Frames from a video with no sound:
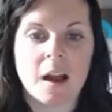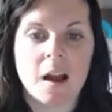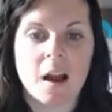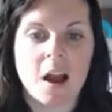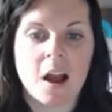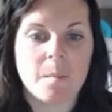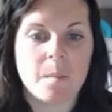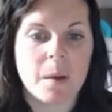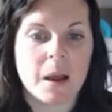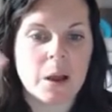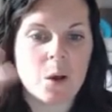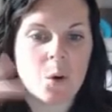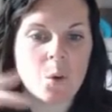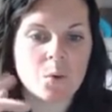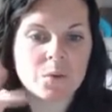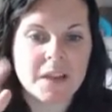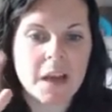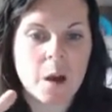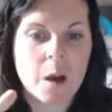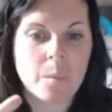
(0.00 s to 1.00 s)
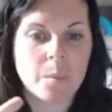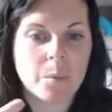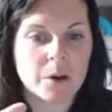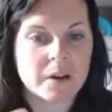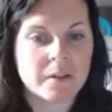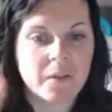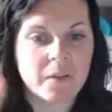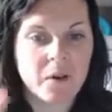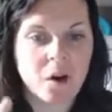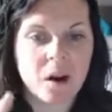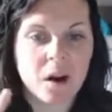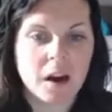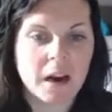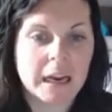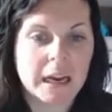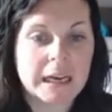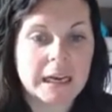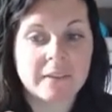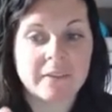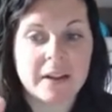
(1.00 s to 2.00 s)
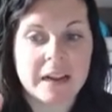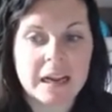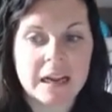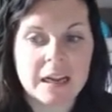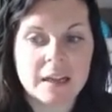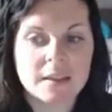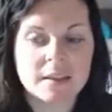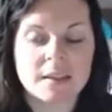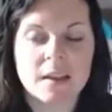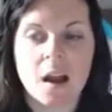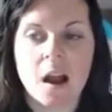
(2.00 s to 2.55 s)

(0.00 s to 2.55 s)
my goals out pretty far in advance.